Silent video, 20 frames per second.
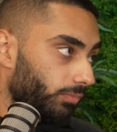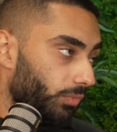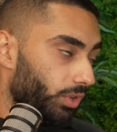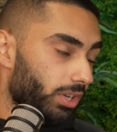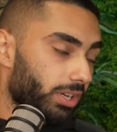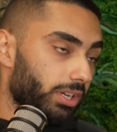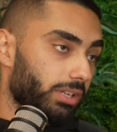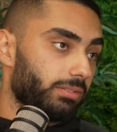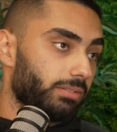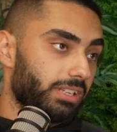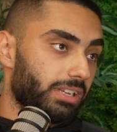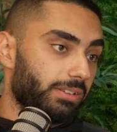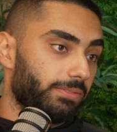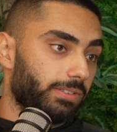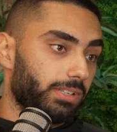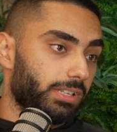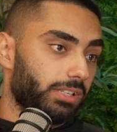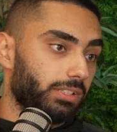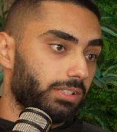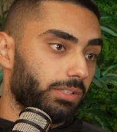Yeah,
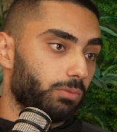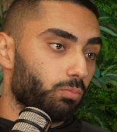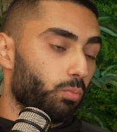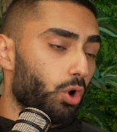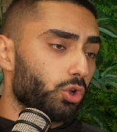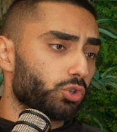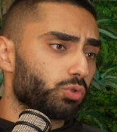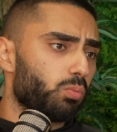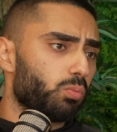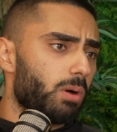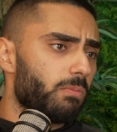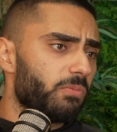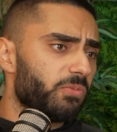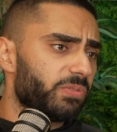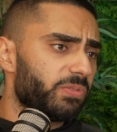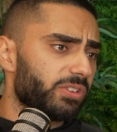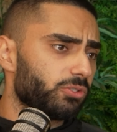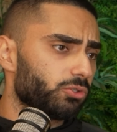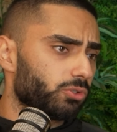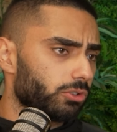definitely. What's one
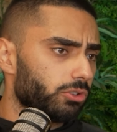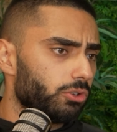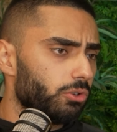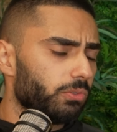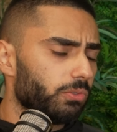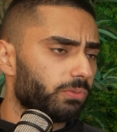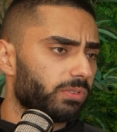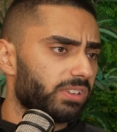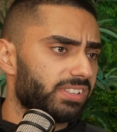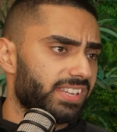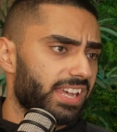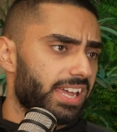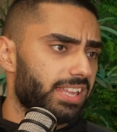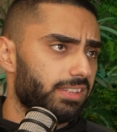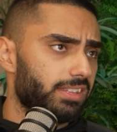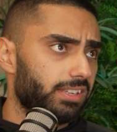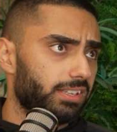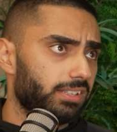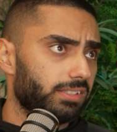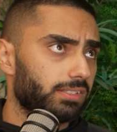fit? So you've
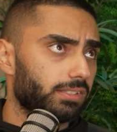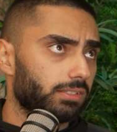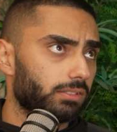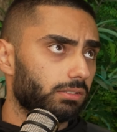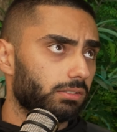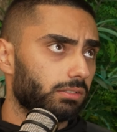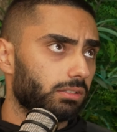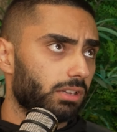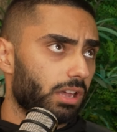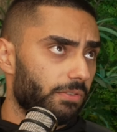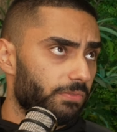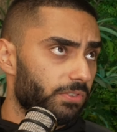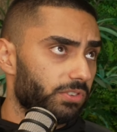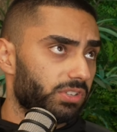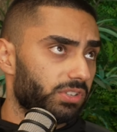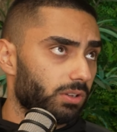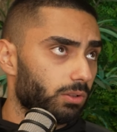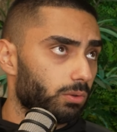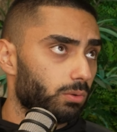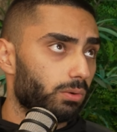attended every
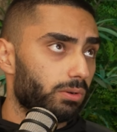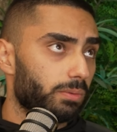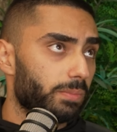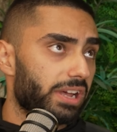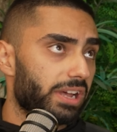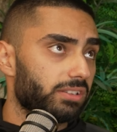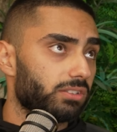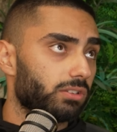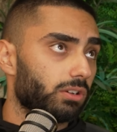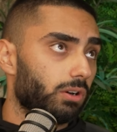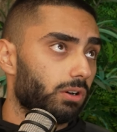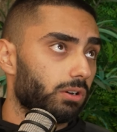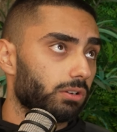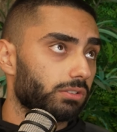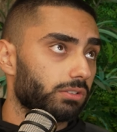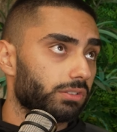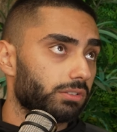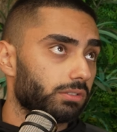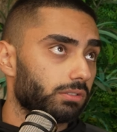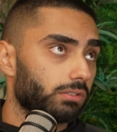single one of my
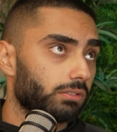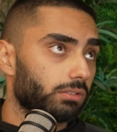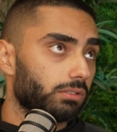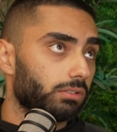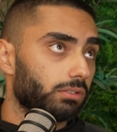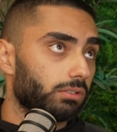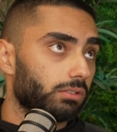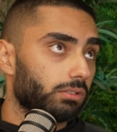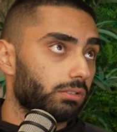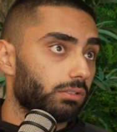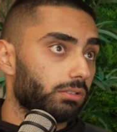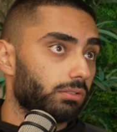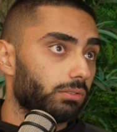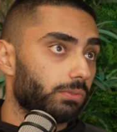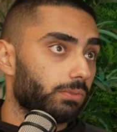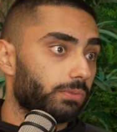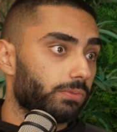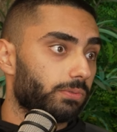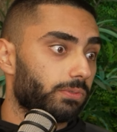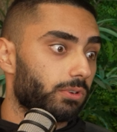talks
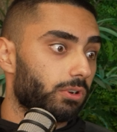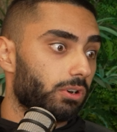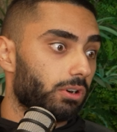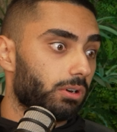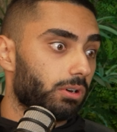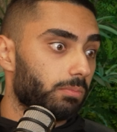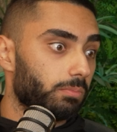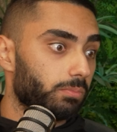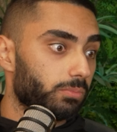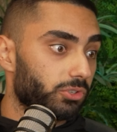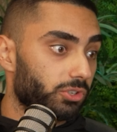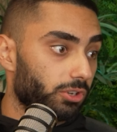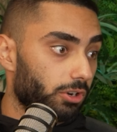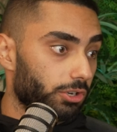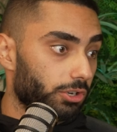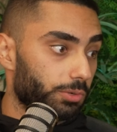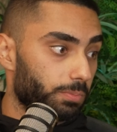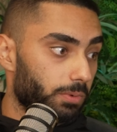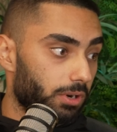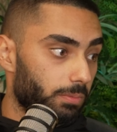from
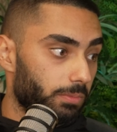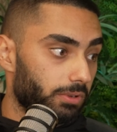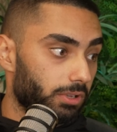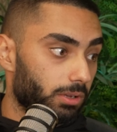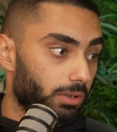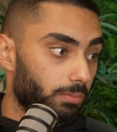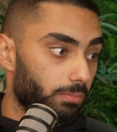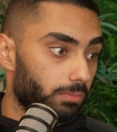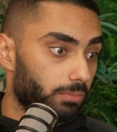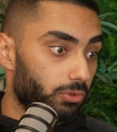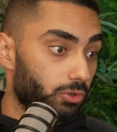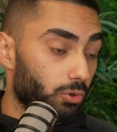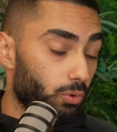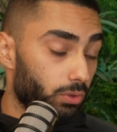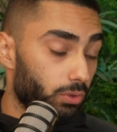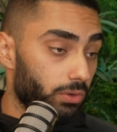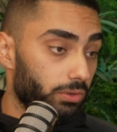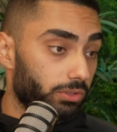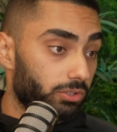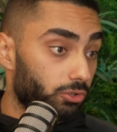Search Birmingham. The
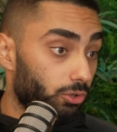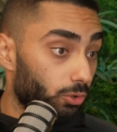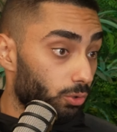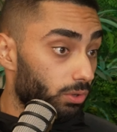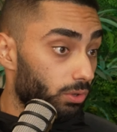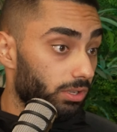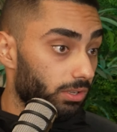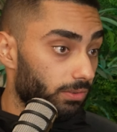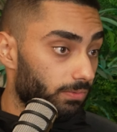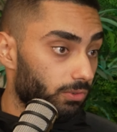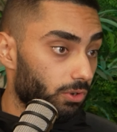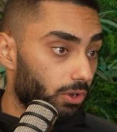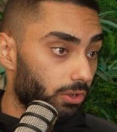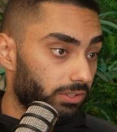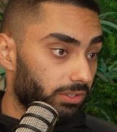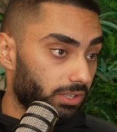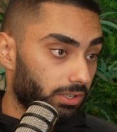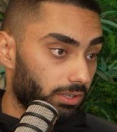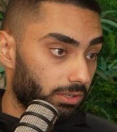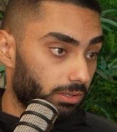only two that you've
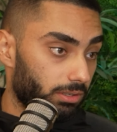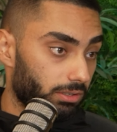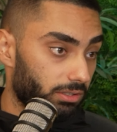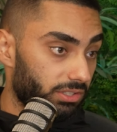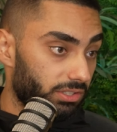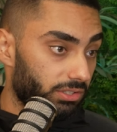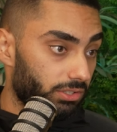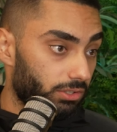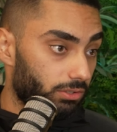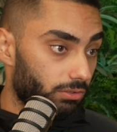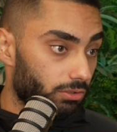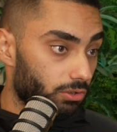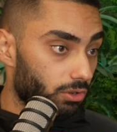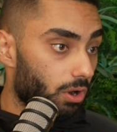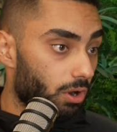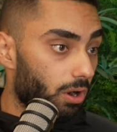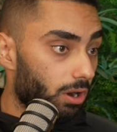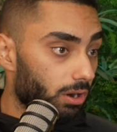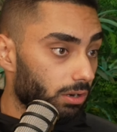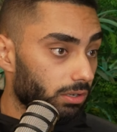not done is
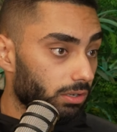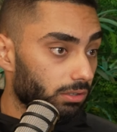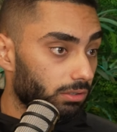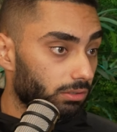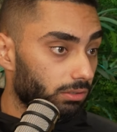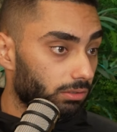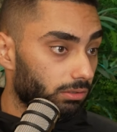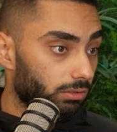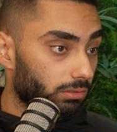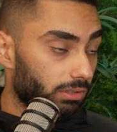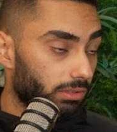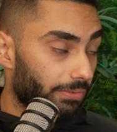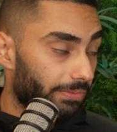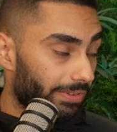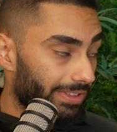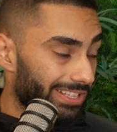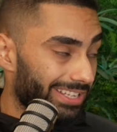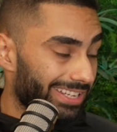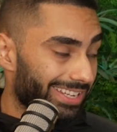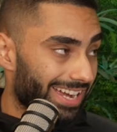York
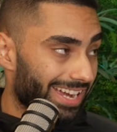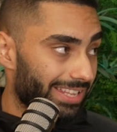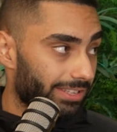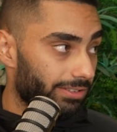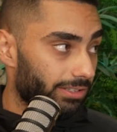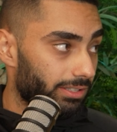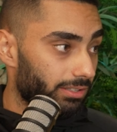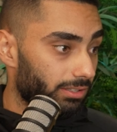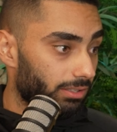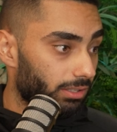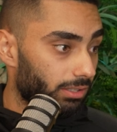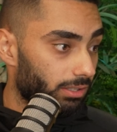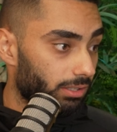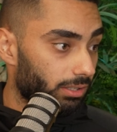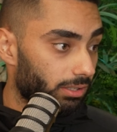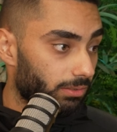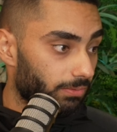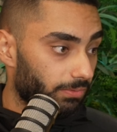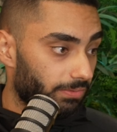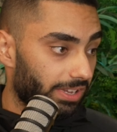affiliate gathering yeah.
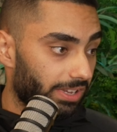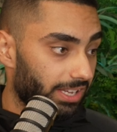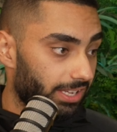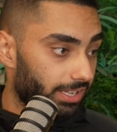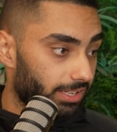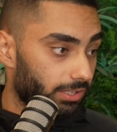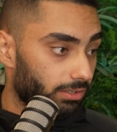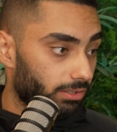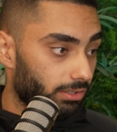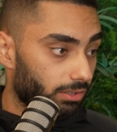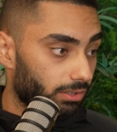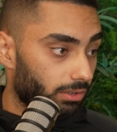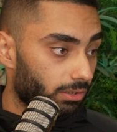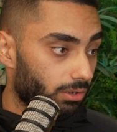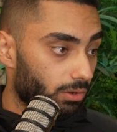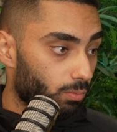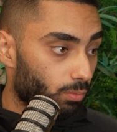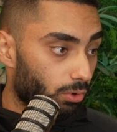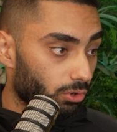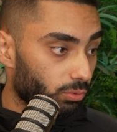in Vegas.
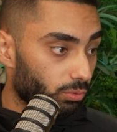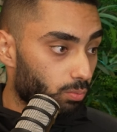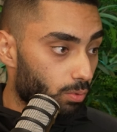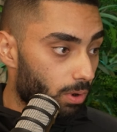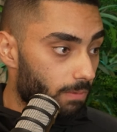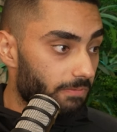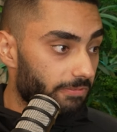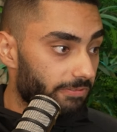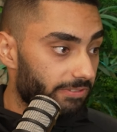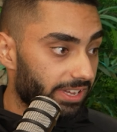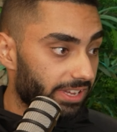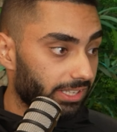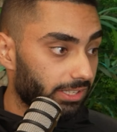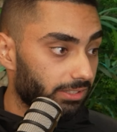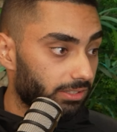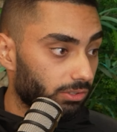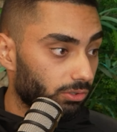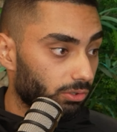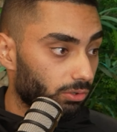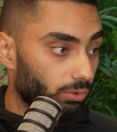What's one
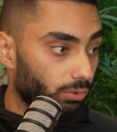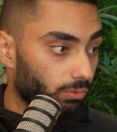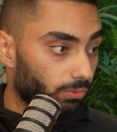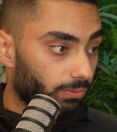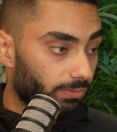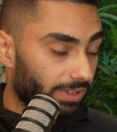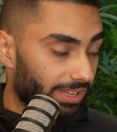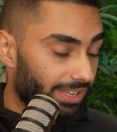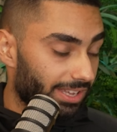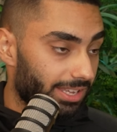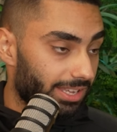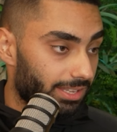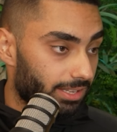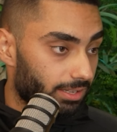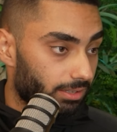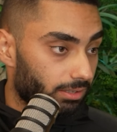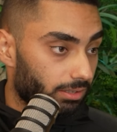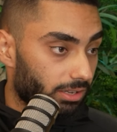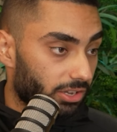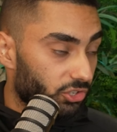thing that you think
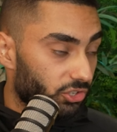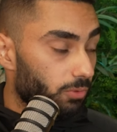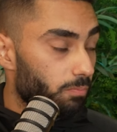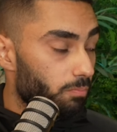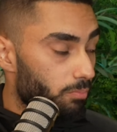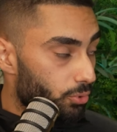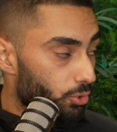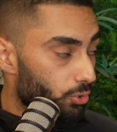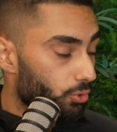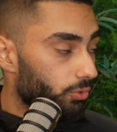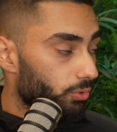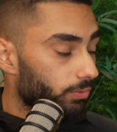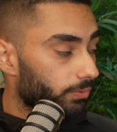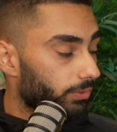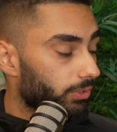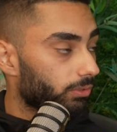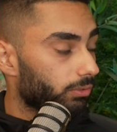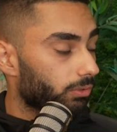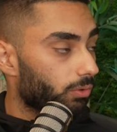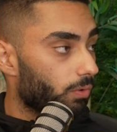has
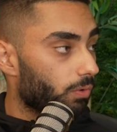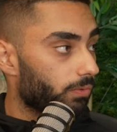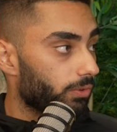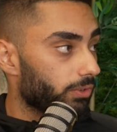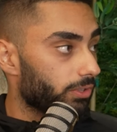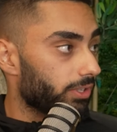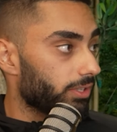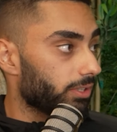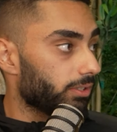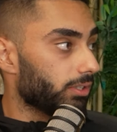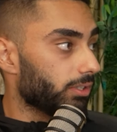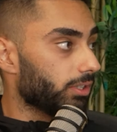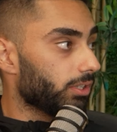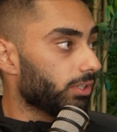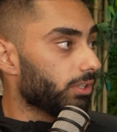improved over the